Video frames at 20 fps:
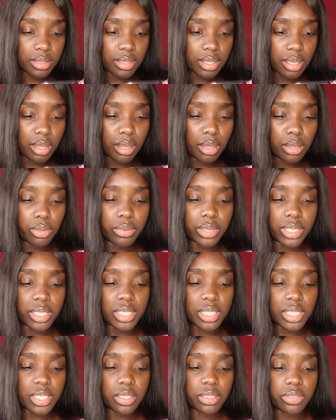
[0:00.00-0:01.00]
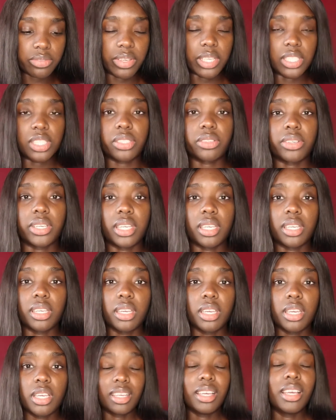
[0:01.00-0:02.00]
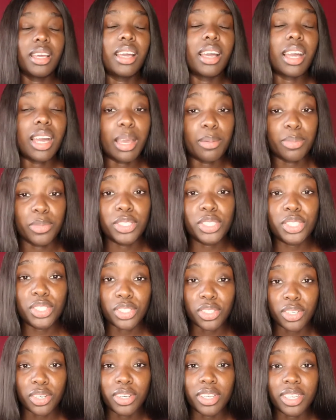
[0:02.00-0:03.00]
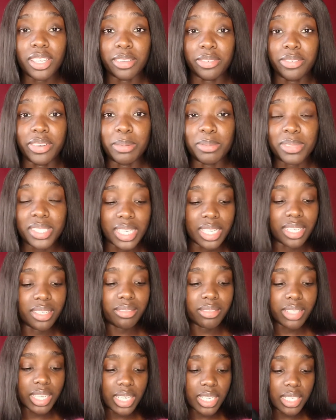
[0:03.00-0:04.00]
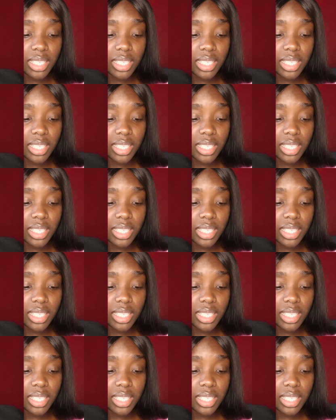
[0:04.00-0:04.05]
Alrence factory. I'm not sure if I'm saying it right.